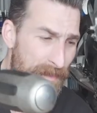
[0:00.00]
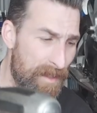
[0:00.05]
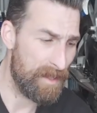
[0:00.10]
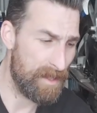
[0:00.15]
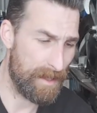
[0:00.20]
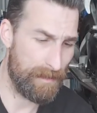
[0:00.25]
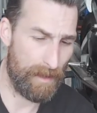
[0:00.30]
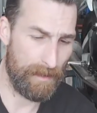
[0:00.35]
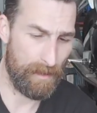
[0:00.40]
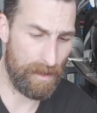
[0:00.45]

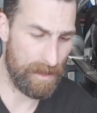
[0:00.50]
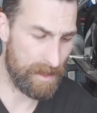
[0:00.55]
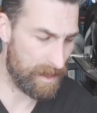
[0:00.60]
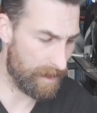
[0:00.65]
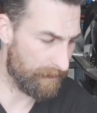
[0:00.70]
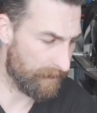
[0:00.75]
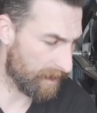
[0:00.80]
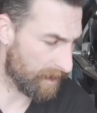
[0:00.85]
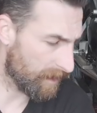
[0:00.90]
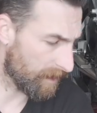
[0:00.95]
So if I've got
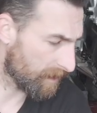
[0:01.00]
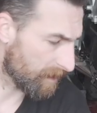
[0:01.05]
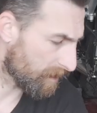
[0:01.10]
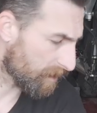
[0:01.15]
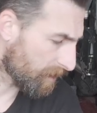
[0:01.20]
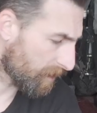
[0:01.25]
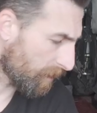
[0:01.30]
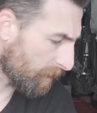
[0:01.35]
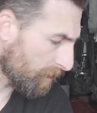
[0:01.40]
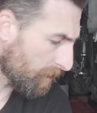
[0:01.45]
something
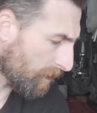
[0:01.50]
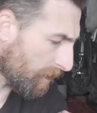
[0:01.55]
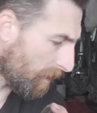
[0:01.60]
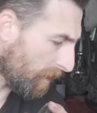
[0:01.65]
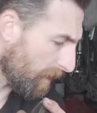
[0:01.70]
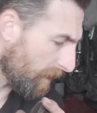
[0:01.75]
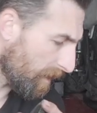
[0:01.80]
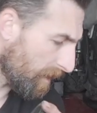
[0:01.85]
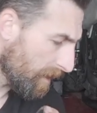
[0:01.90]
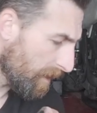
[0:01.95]
that's too
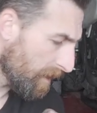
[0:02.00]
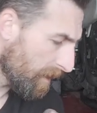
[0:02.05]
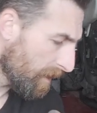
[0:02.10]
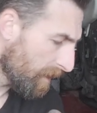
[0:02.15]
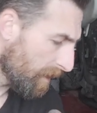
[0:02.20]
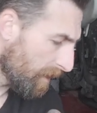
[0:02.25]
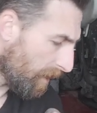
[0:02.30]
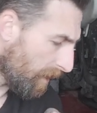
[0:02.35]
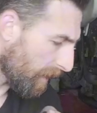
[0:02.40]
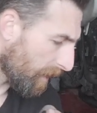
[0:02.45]
tight,
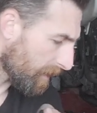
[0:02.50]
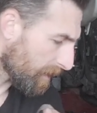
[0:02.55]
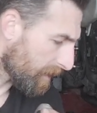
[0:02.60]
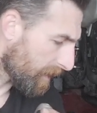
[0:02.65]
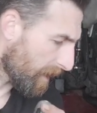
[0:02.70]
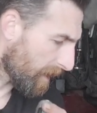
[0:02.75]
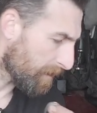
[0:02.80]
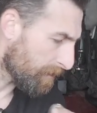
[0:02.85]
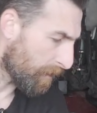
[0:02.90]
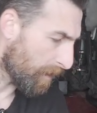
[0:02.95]
I can
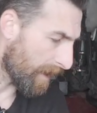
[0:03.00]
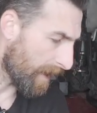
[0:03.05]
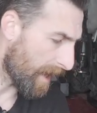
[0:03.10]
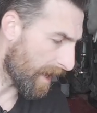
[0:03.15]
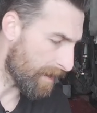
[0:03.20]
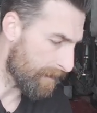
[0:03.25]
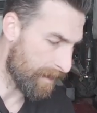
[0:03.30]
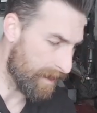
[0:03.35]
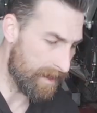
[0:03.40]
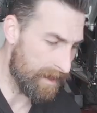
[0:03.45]
take my
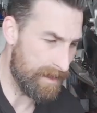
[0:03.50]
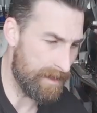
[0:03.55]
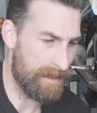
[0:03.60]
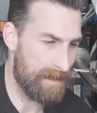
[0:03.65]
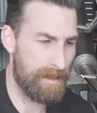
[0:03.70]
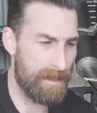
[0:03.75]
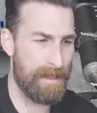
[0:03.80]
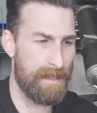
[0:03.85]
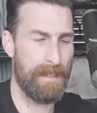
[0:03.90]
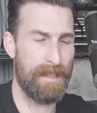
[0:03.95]
hammer
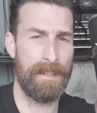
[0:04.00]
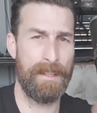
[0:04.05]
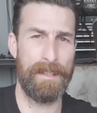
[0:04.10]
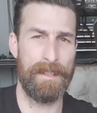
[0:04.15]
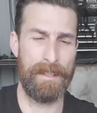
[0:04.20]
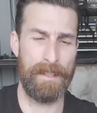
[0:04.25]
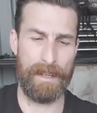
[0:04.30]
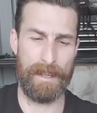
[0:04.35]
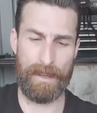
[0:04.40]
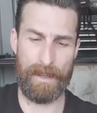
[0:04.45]

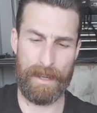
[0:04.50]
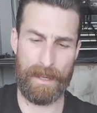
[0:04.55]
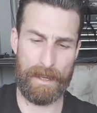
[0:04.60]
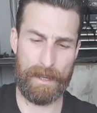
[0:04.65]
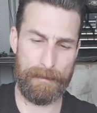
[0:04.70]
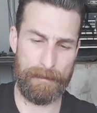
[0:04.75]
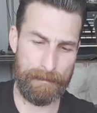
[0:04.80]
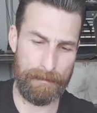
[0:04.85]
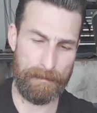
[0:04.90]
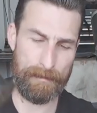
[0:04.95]
and I
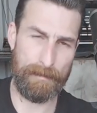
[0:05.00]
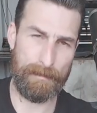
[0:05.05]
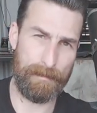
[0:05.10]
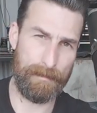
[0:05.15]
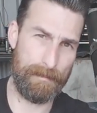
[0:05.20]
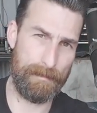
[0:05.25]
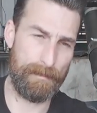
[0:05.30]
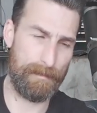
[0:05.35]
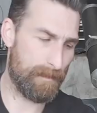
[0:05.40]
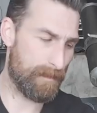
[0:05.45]
can
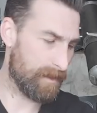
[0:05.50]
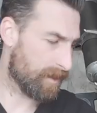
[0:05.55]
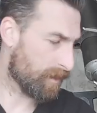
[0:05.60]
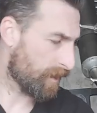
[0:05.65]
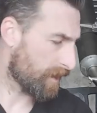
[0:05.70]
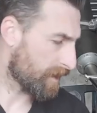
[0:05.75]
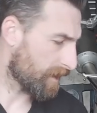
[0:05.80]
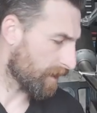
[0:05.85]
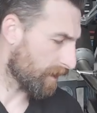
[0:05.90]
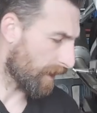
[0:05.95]

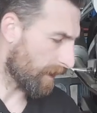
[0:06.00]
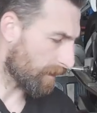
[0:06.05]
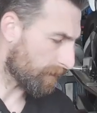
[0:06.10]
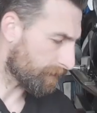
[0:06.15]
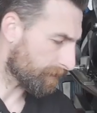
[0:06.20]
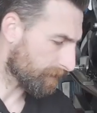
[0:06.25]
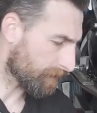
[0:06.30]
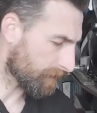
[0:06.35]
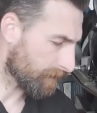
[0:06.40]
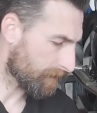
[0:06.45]
twist it out.
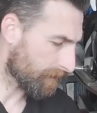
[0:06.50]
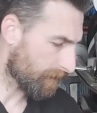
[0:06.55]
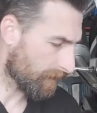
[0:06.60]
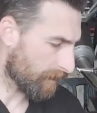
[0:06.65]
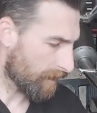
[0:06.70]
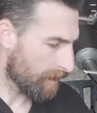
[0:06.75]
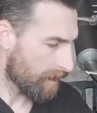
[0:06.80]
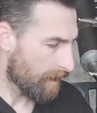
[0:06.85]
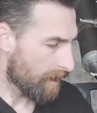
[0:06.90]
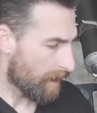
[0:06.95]

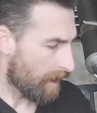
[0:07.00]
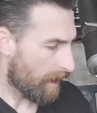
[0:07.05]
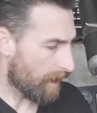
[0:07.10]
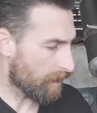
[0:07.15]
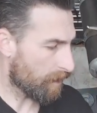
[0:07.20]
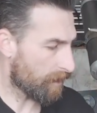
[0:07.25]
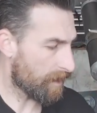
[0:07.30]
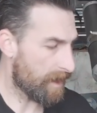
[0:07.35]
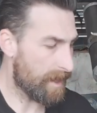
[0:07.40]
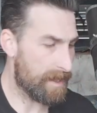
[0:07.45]

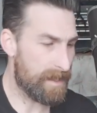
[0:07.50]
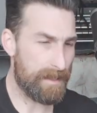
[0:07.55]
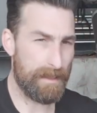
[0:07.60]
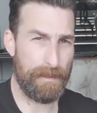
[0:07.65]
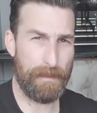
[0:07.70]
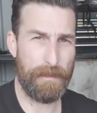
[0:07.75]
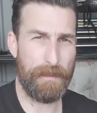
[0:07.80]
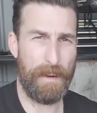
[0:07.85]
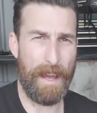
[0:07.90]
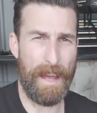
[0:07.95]
And you'll need
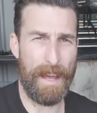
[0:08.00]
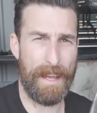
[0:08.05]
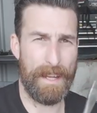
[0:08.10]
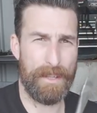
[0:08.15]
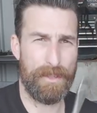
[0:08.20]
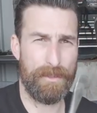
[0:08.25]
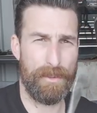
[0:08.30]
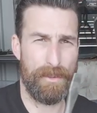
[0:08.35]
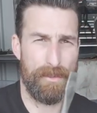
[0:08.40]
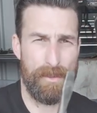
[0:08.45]

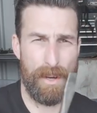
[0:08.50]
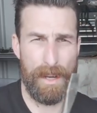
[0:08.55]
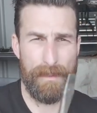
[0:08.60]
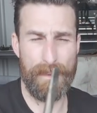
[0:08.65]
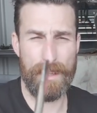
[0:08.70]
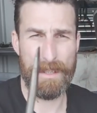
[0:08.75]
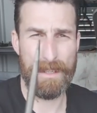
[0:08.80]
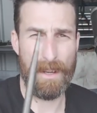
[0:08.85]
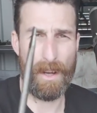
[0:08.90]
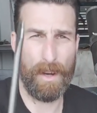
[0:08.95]
flathead
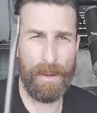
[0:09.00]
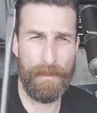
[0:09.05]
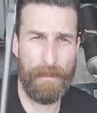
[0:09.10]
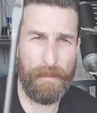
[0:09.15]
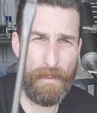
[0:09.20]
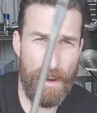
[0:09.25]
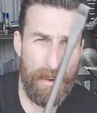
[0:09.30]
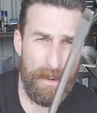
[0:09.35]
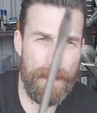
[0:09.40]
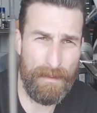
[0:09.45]
screwdrivers. I
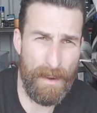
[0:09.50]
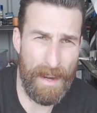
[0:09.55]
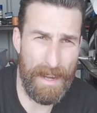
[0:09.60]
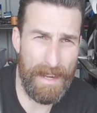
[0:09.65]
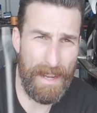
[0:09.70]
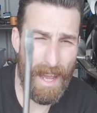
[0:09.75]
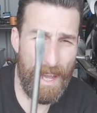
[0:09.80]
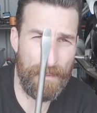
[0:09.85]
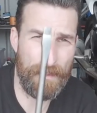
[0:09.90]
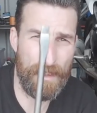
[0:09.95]
very
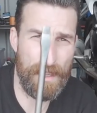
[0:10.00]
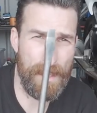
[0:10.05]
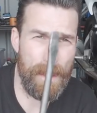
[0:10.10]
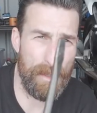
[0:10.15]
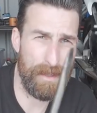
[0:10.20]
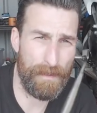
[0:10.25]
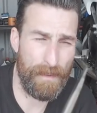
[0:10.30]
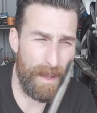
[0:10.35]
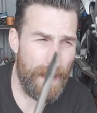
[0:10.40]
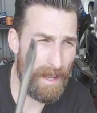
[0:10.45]
rarely have to
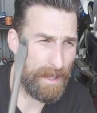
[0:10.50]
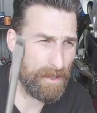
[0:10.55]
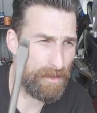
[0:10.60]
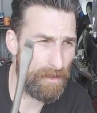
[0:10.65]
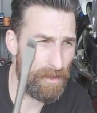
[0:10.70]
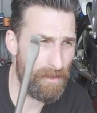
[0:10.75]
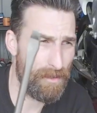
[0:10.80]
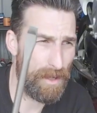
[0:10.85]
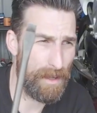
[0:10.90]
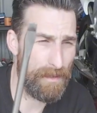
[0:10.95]
use flathead
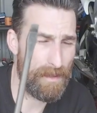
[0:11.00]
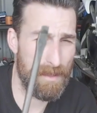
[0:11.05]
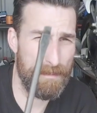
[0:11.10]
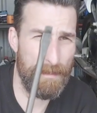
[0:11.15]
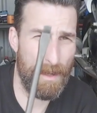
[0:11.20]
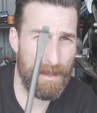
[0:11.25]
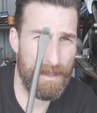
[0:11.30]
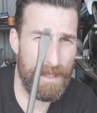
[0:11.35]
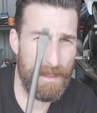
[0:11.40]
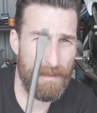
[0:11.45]
screwdrivers on
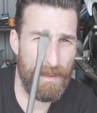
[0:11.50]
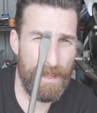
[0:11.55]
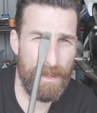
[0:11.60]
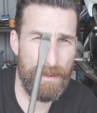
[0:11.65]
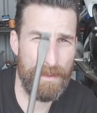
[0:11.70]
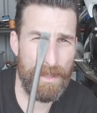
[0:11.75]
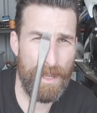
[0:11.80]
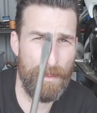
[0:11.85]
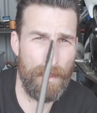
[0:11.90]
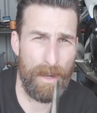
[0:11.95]
most of the
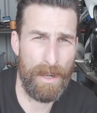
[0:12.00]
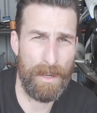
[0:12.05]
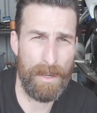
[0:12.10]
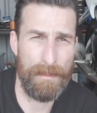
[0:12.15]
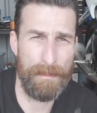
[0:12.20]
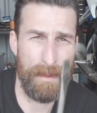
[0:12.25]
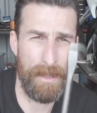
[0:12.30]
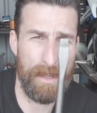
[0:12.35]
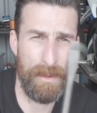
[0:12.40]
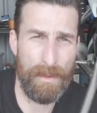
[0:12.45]
vehicles I work
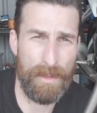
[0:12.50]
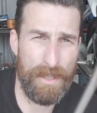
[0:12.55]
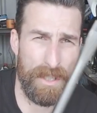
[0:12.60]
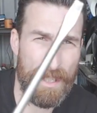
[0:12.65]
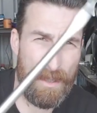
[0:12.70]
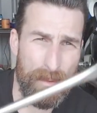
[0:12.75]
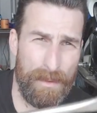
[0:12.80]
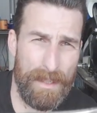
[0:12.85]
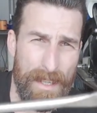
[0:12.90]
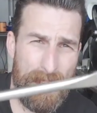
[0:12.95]
on, but you'll
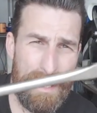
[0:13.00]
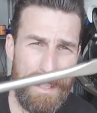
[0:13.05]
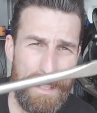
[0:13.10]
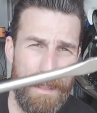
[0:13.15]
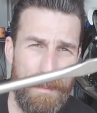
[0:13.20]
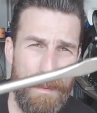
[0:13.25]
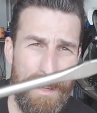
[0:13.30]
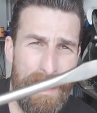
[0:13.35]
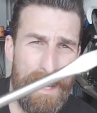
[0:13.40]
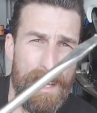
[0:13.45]
still need
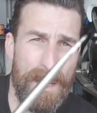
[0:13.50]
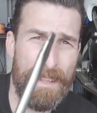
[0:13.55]
them.